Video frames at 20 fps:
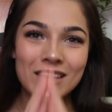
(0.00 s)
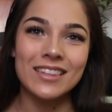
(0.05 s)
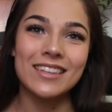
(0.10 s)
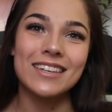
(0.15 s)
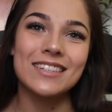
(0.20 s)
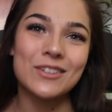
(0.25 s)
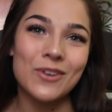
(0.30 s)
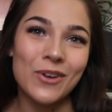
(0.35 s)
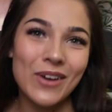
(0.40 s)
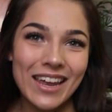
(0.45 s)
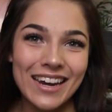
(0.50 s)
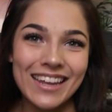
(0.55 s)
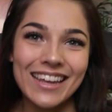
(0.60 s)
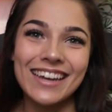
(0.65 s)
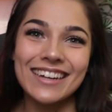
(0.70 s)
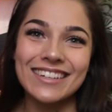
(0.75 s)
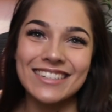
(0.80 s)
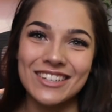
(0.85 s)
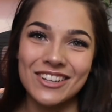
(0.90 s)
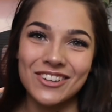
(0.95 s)
Let's go ahead and
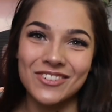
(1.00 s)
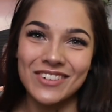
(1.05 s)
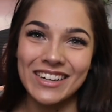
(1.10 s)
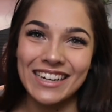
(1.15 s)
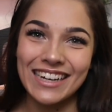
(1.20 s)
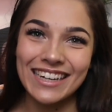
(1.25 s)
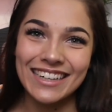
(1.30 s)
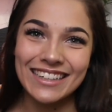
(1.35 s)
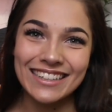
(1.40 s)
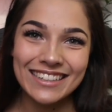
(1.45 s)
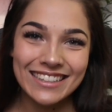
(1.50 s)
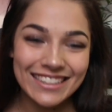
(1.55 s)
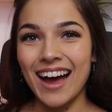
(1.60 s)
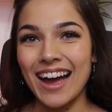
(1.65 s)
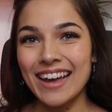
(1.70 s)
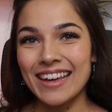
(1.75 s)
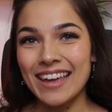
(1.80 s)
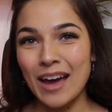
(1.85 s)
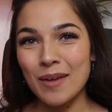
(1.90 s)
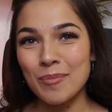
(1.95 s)
get into your reading.
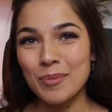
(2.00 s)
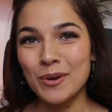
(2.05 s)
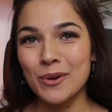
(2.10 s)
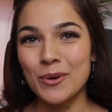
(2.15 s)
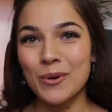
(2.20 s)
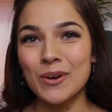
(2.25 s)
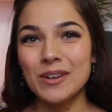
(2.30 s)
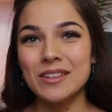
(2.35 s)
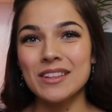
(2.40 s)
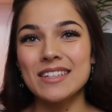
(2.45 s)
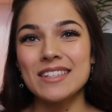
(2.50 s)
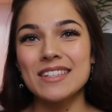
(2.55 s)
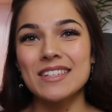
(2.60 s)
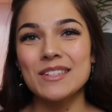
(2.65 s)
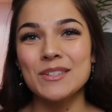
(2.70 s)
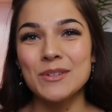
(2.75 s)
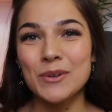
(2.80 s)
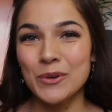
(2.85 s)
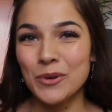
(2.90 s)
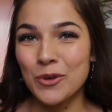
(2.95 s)
Hi Capricorn, this
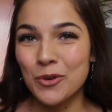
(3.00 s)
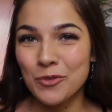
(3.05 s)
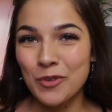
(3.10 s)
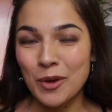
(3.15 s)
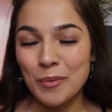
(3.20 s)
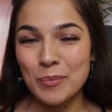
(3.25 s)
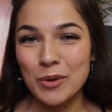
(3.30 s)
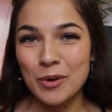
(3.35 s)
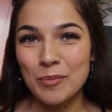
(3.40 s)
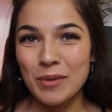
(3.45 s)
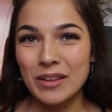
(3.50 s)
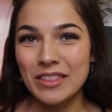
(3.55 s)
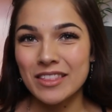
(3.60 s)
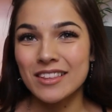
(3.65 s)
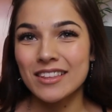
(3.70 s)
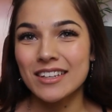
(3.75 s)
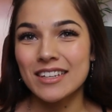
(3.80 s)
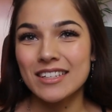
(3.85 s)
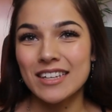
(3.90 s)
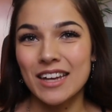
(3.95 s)
is your November
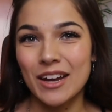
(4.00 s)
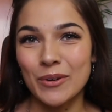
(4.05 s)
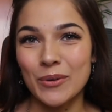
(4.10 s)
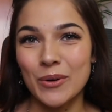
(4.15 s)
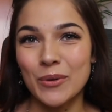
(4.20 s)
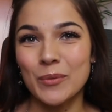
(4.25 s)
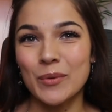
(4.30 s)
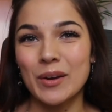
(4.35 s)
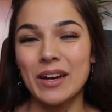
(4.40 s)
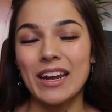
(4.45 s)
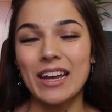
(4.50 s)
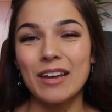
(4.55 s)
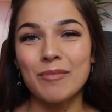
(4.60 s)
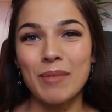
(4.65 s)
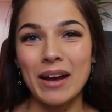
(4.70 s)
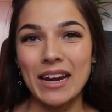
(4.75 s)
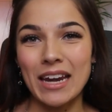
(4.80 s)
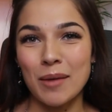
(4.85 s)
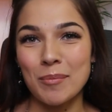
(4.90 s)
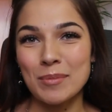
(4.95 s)
monthly tarot reading.
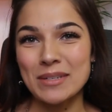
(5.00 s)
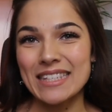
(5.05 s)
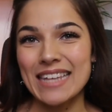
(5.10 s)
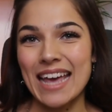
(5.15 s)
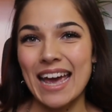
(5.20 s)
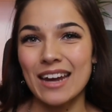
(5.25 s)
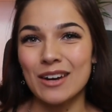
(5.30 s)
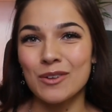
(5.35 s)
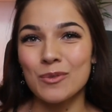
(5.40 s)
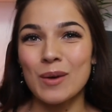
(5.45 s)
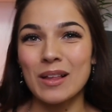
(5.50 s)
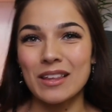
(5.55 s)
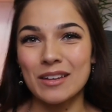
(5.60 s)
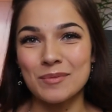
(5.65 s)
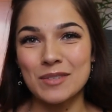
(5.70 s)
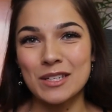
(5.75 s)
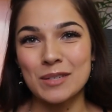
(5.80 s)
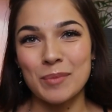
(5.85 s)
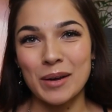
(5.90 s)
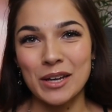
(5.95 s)
My name is Hannah,
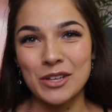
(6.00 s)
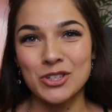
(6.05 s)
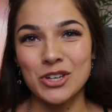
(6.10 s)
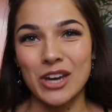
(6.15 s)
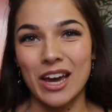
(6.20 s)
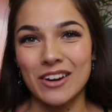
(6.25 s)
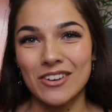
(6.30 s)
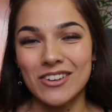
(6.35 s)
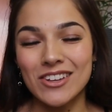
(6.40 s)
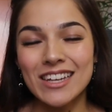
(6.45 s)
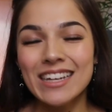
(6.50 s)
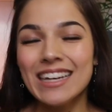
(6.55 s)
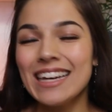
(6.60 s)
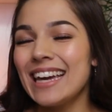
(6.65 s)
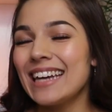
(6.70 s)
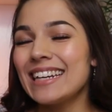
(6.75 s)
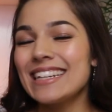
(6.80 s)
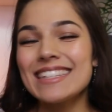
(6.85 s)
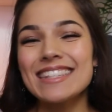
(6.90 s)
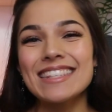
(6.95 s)
welcome to my channel.
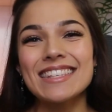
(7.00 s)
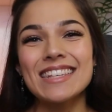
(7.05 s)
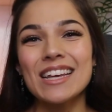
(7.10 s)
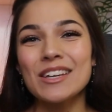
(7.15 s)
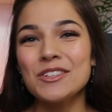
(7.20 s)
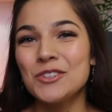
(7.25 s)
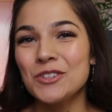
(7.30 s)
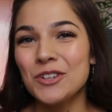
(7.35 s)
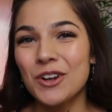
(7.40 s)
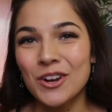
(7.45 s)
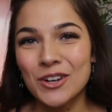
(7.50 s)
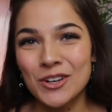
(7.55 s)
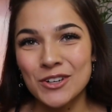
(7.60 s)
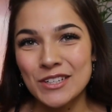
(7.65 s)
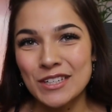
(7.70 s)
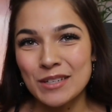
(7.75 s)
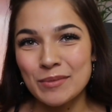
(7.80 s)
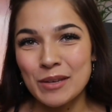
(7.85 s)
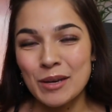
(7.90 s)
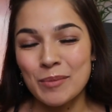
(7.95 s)
And it's such an honor
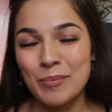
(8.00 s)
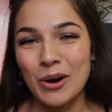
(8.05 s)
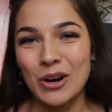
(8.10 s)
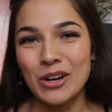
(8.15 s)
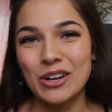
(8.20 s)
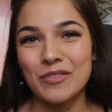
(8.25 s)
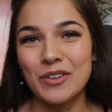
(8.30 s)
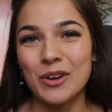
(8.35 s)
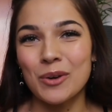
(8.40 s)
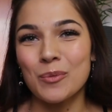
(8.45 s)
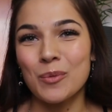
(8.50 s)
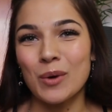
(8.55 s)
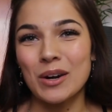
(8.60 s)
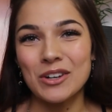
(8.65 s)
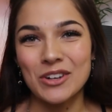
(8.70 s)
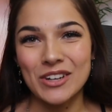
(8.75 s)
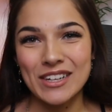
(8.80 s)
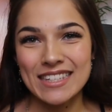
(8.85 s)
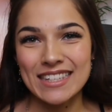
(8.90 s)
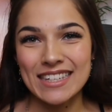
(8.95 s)
to be a part of your
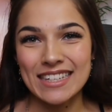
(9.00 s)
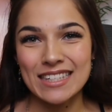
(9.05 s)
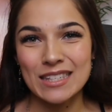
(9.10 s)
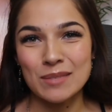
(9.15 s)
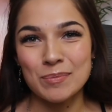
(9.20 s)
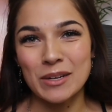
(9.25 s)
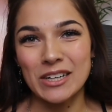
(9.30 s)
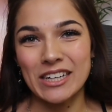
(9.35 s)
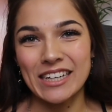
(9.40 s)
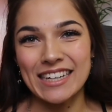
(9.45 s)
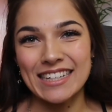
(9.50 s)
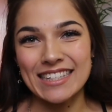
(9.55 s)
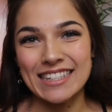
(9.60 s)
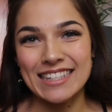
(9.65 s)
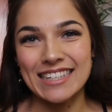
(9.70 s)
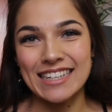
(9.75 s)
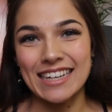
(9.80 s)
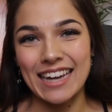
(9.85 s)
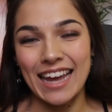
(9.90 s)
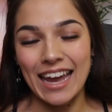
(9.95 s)
wondrous
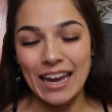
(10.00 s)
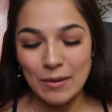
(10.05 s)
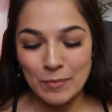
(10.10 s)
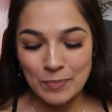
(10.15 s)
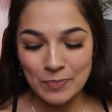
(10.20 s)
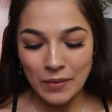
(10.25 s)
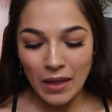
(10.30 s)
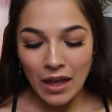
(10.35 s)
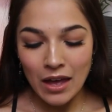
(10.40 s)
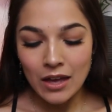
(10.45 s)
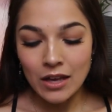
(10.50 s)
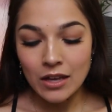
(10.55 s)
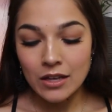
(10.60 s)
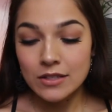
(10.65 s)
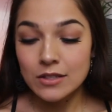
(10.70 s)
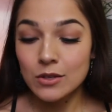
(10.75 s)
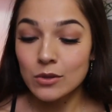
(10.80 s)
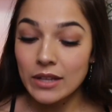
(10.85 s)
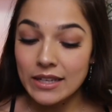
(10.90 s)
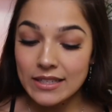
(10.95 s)
experience today.
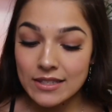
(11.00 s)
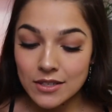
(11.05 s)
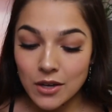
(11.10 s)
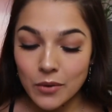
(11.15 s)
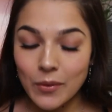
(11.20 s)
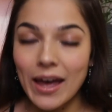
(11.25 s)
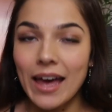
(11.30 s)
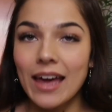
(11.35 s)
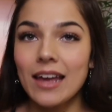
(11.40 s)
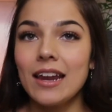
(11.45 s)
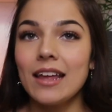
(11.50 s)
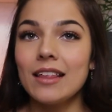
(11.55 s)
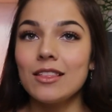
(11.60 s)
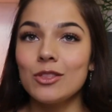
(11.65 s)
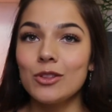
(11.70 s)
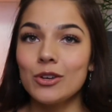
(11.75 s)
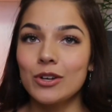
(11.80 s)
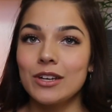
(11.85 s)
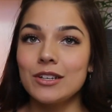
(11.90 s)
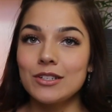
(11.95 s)
So let's go ahead
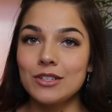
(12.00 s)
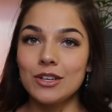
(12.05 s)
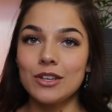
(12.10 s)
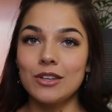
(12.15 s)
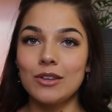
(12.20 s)
and look into